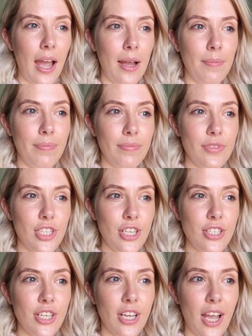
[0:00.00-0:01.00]

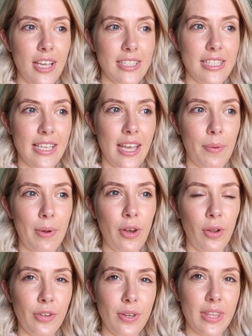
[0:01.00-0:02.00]
Due to Kirsty's ear, we're
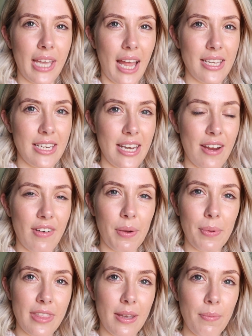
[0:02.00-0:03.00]
not doing the
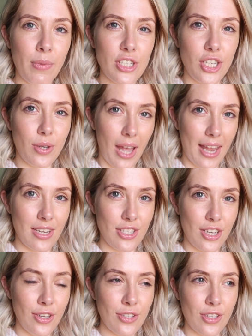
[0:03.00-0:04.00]
canyoneering with them, which you can
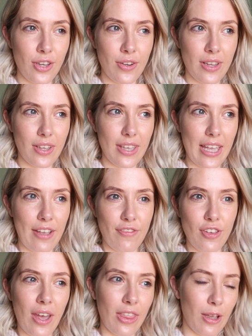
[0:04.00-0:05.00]
do. So
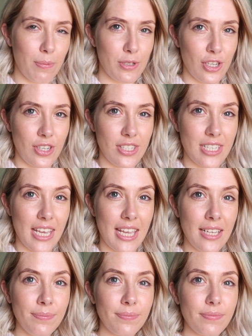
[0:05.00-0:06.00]
if you get the
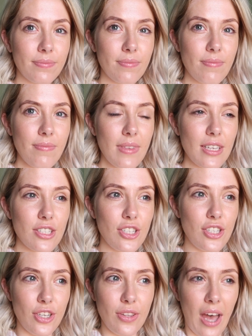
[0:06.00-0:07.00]
opportunity
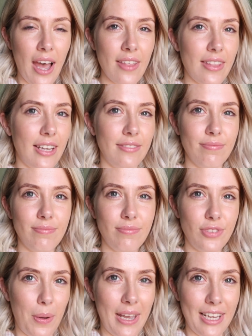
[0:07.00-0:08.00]
to do that, then
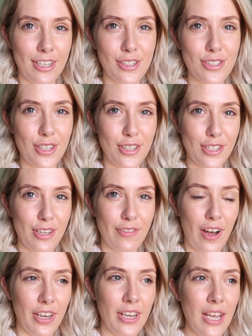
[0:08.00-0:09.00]
do it. It looks so, so
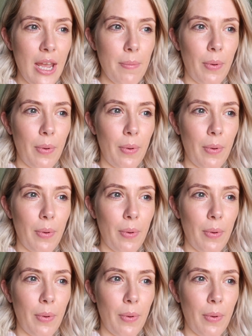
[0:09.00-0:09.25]
fun.